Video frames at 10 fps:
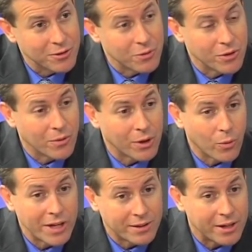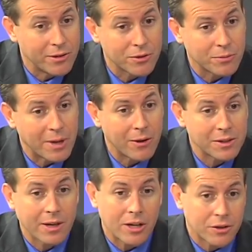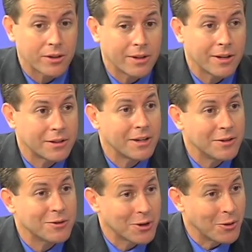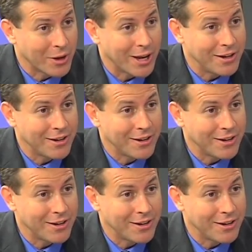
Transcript: You want to wait 10 years from now and say, I should have done it 10 years ago again?